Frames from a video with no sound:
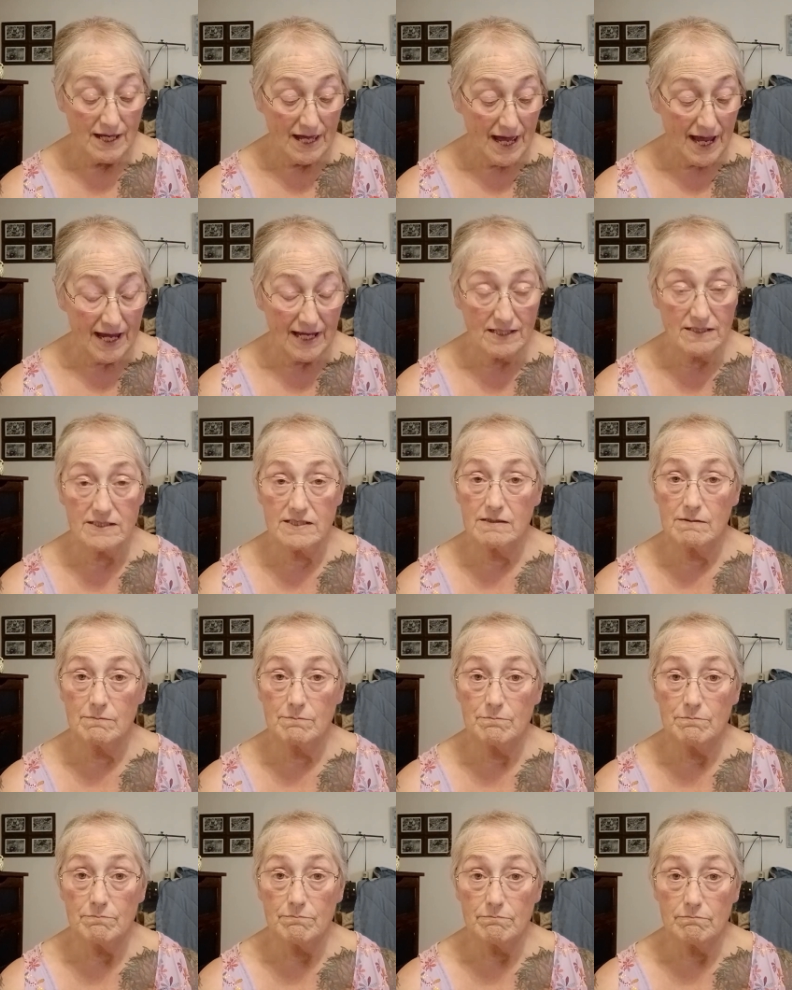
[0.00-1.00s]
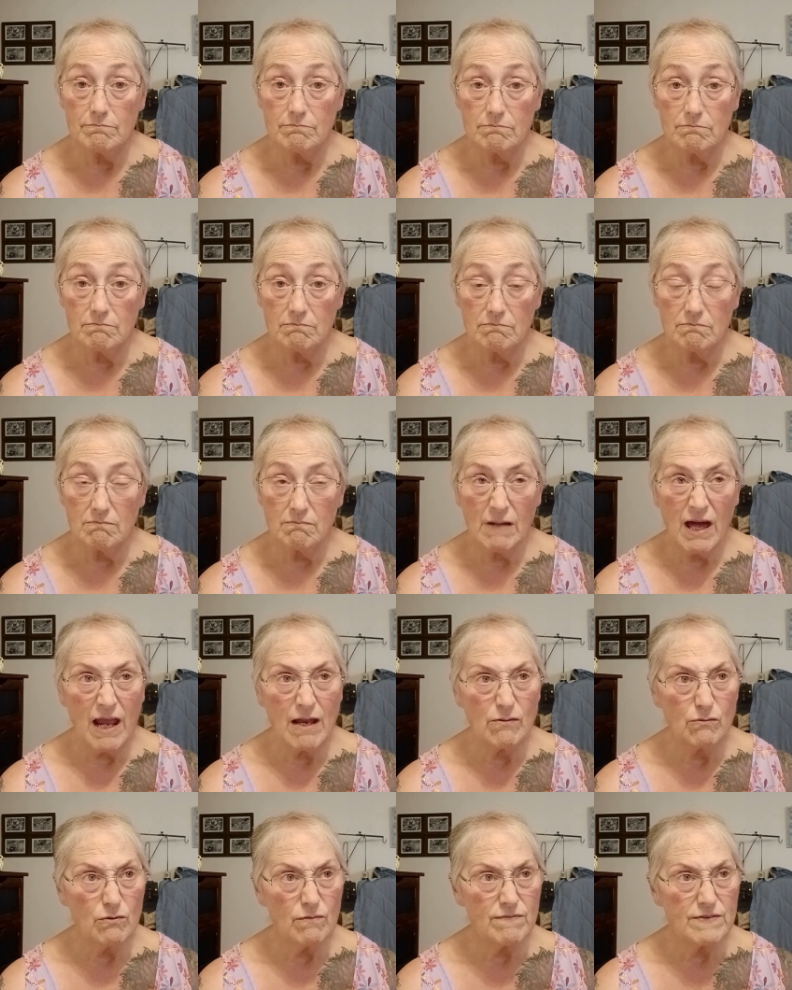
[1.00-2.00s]
and some, I
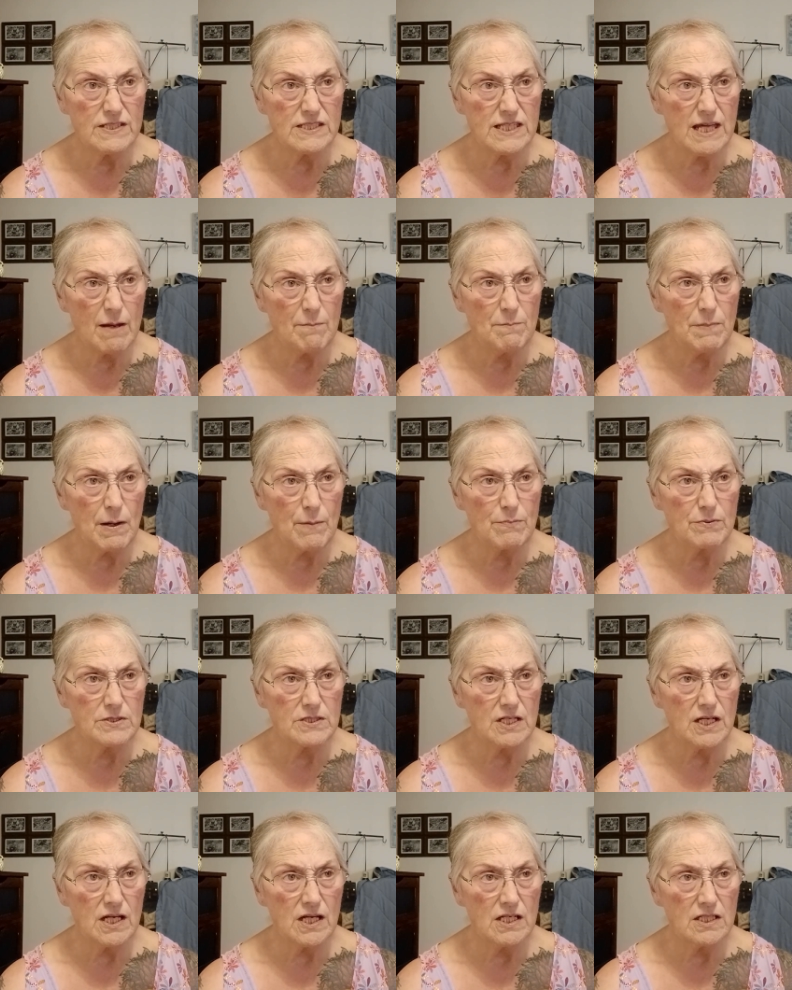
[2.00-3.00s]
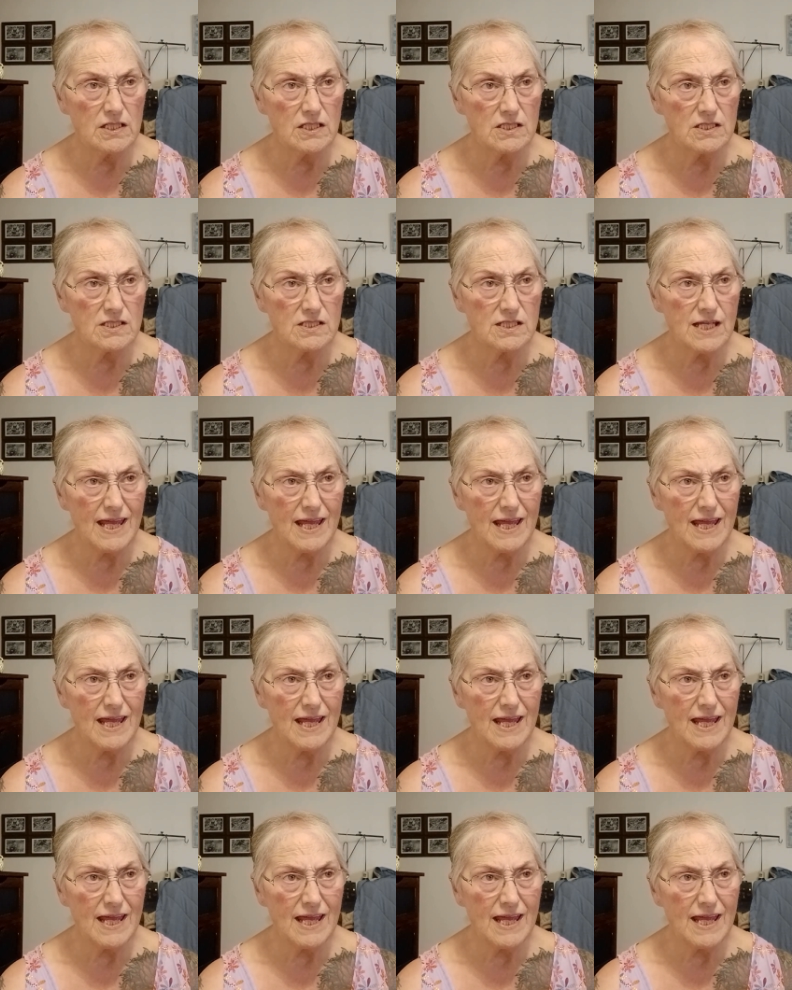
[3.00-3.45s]
don't know if this had peppers and onions.